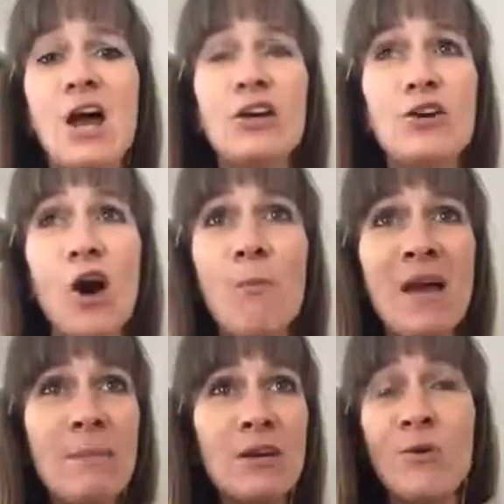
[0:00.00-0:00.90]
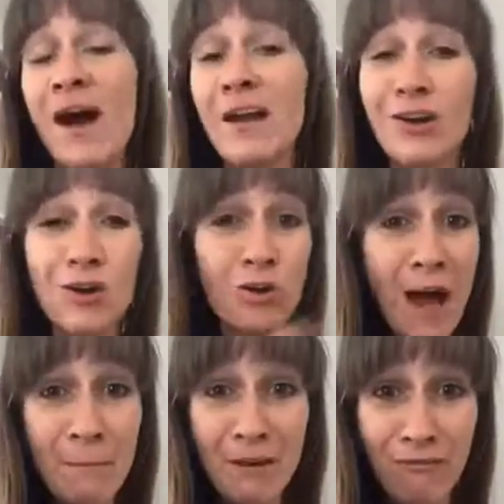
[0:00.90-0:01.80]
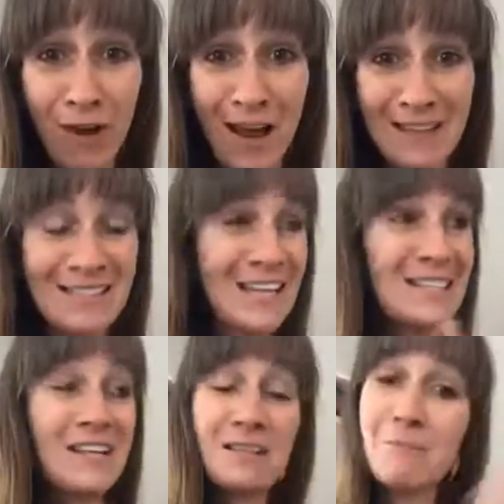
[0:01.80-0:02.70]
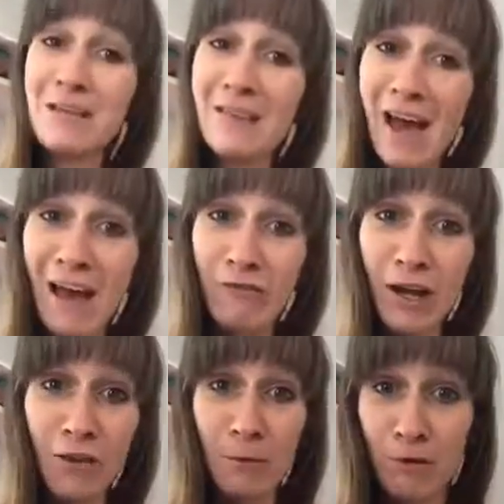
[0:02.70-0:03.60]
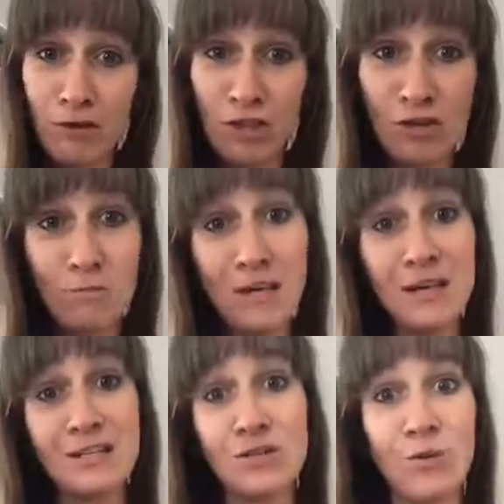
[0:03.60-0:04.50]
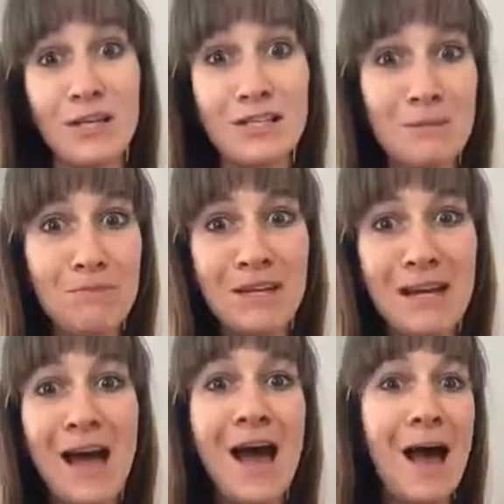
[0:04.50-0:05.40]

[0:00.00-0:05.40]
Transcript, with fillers: you know maybe you had a crappy friend that doesn't mean that every other person you meet is going to be